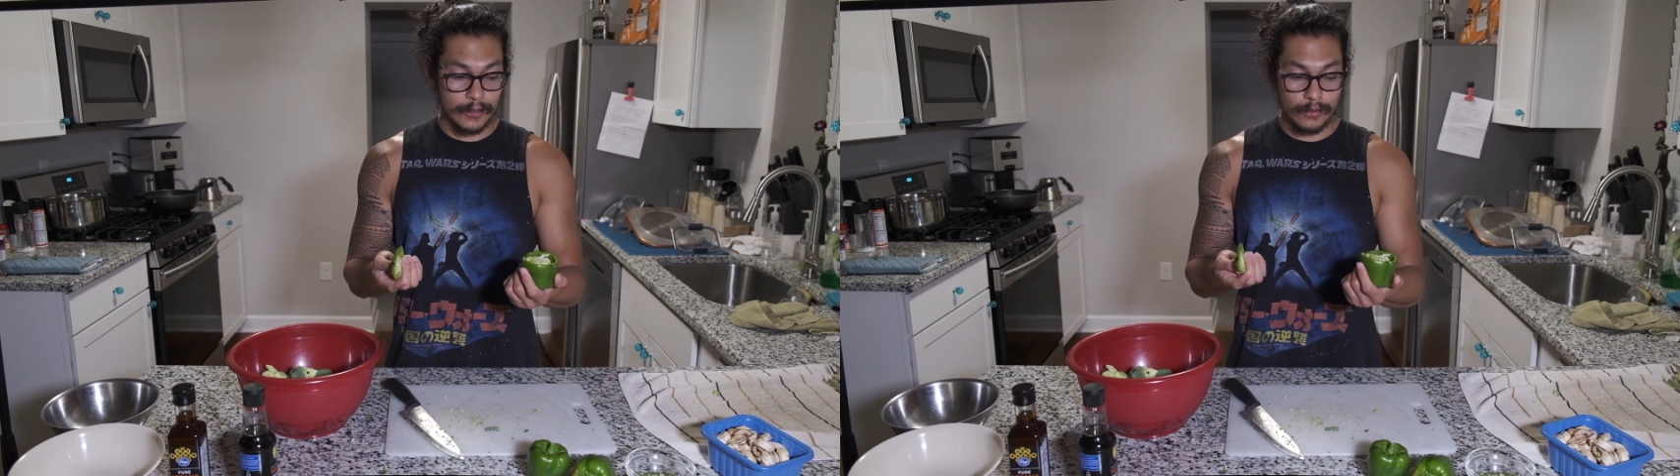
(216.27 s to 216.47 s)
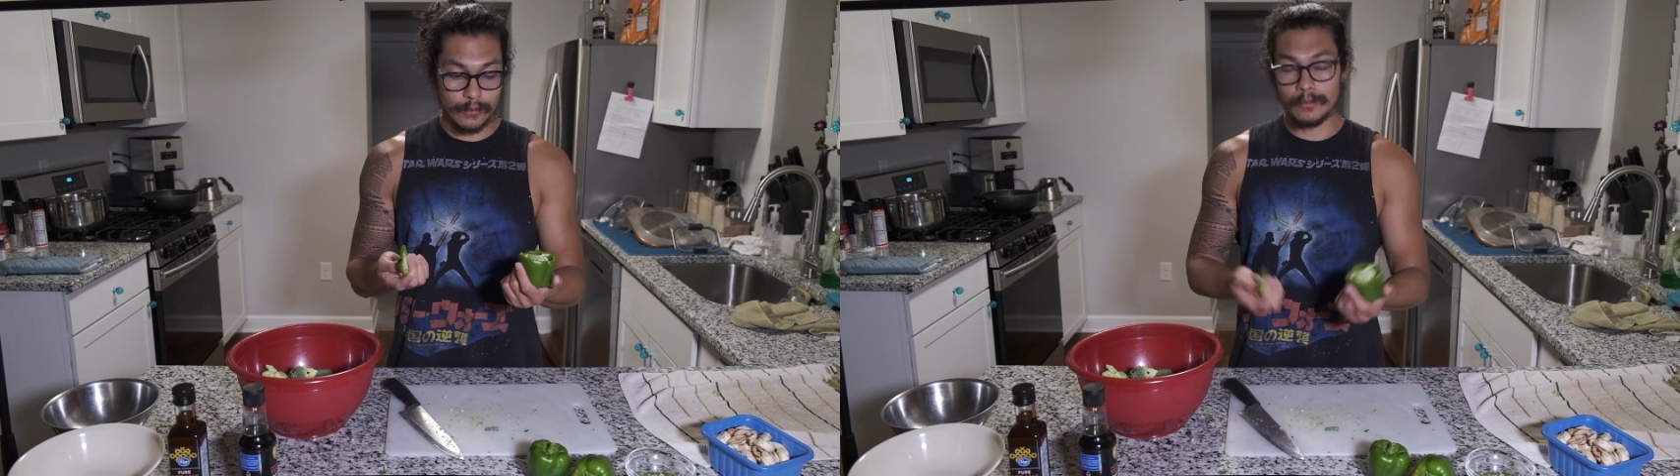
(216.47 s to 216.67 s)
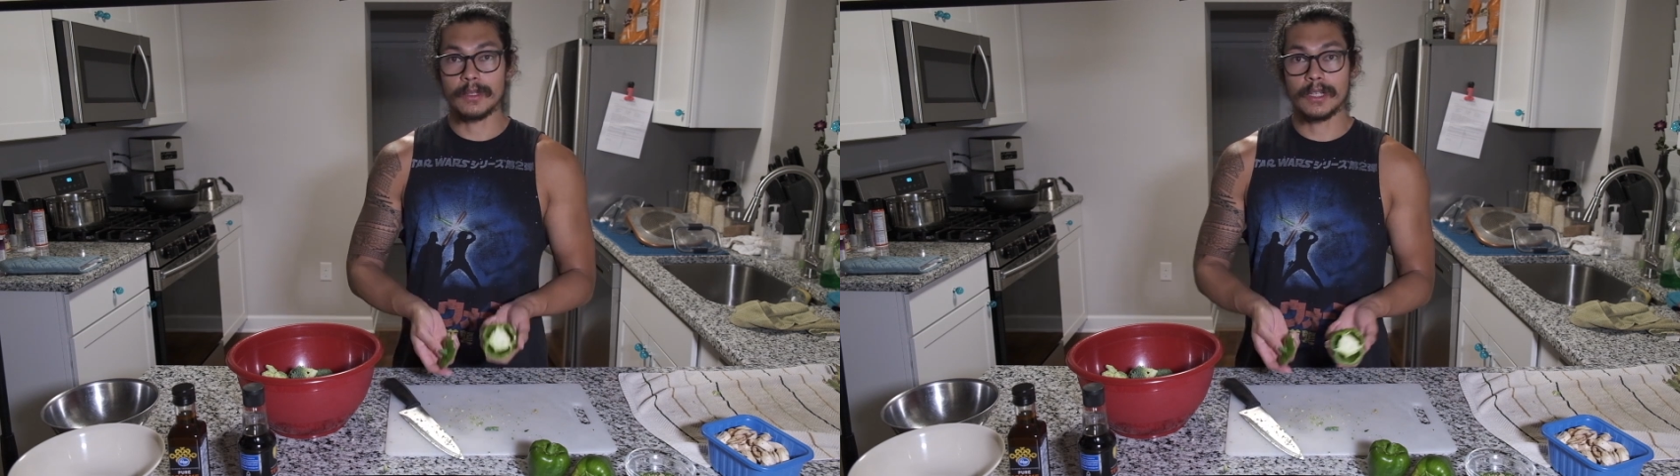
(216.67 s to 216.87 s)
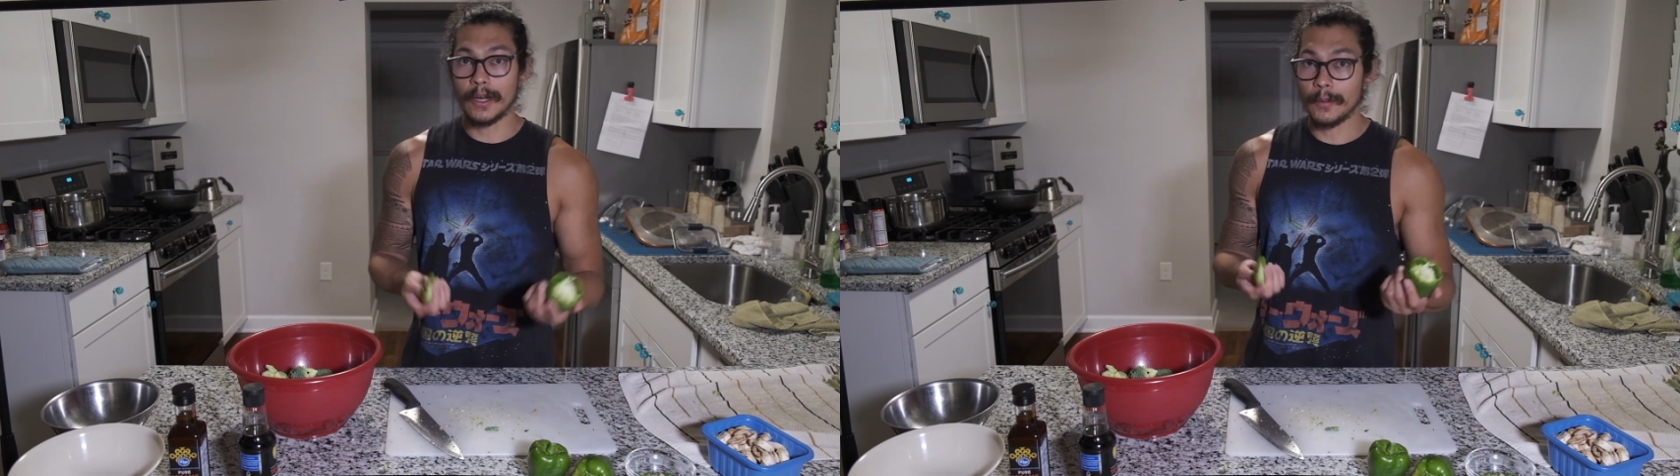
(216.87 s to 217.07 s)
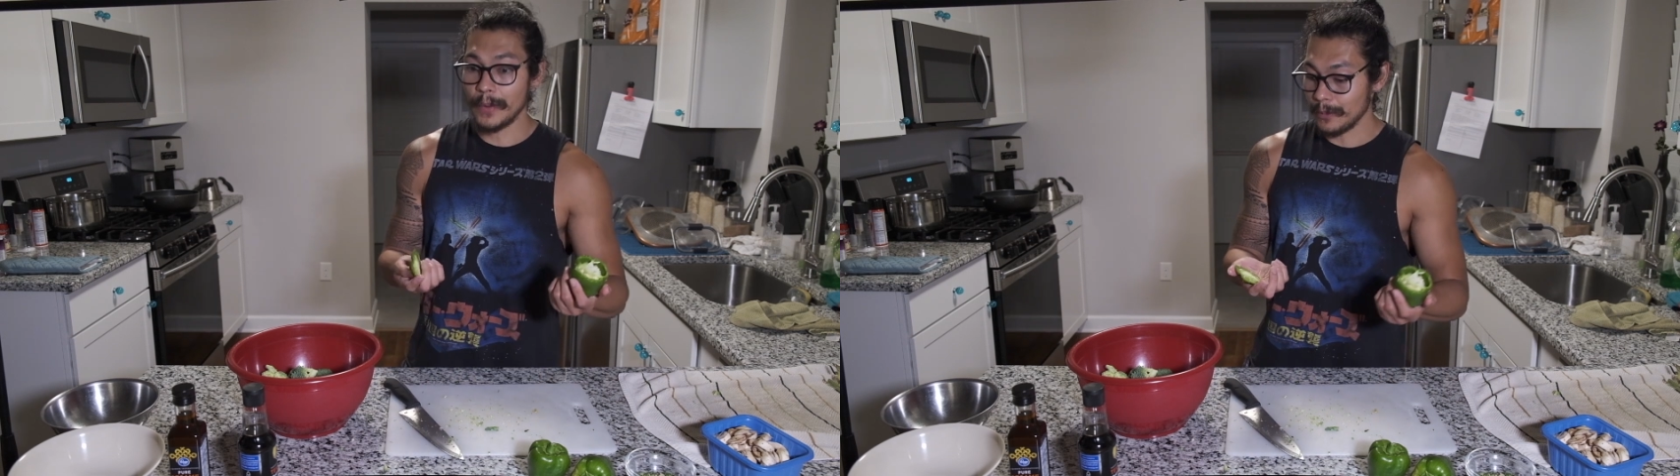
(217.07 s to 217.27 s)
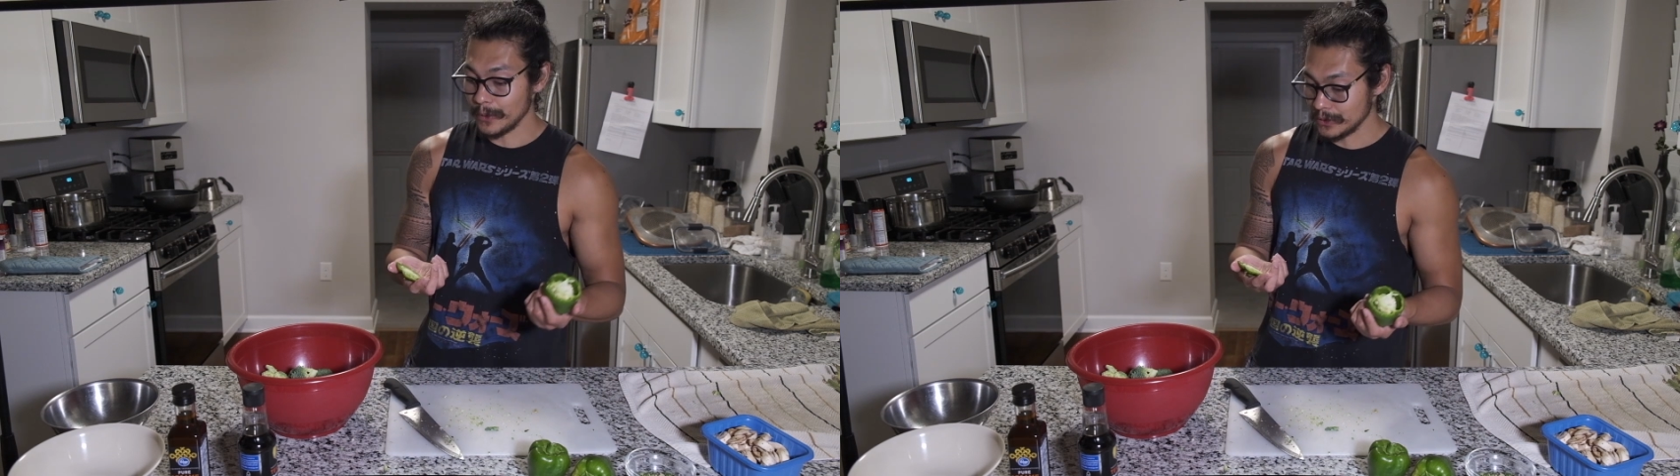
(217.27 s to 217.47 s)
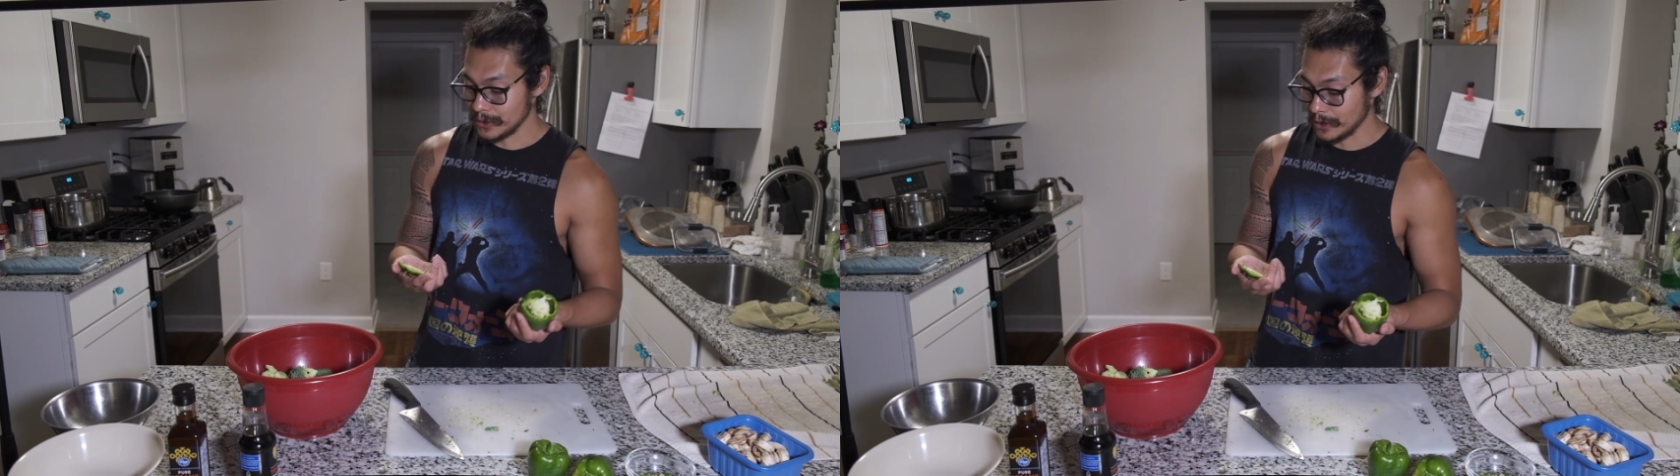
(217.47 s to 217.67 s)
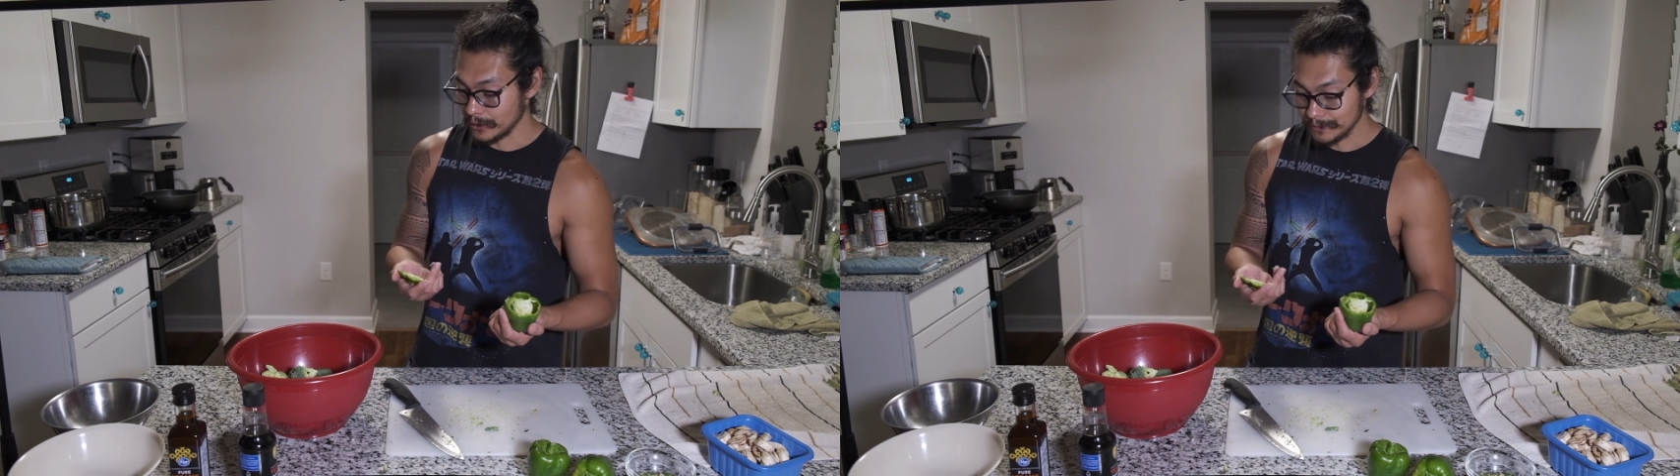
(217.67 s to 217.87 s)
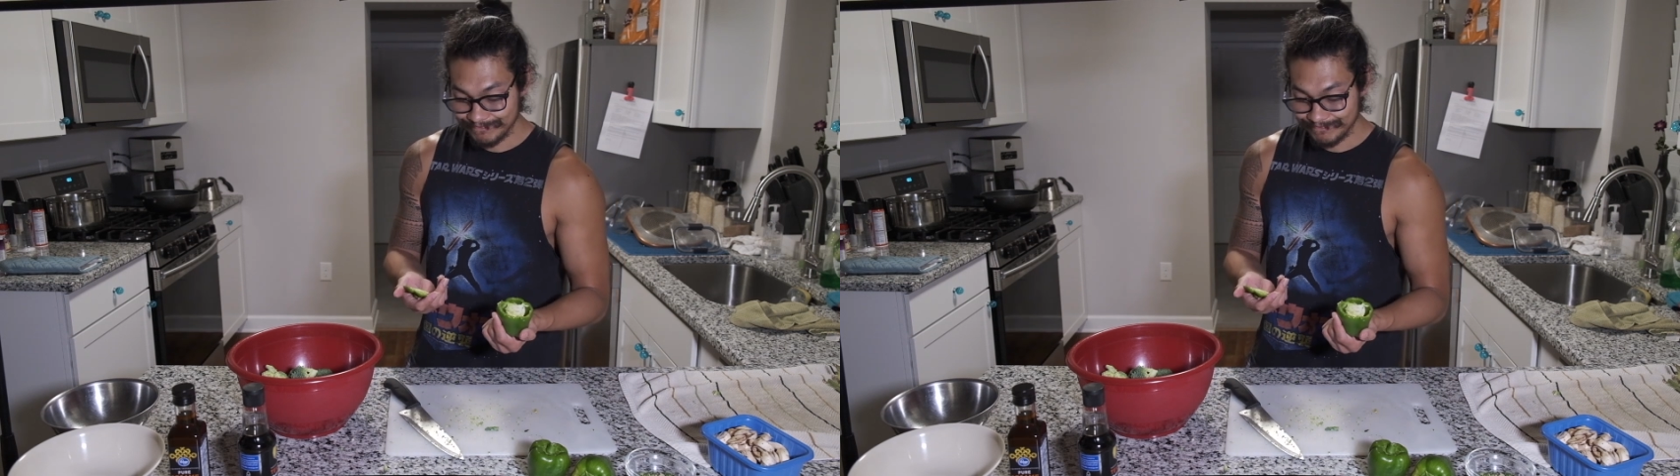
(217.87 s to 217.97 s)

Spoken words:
to cut a pepper, so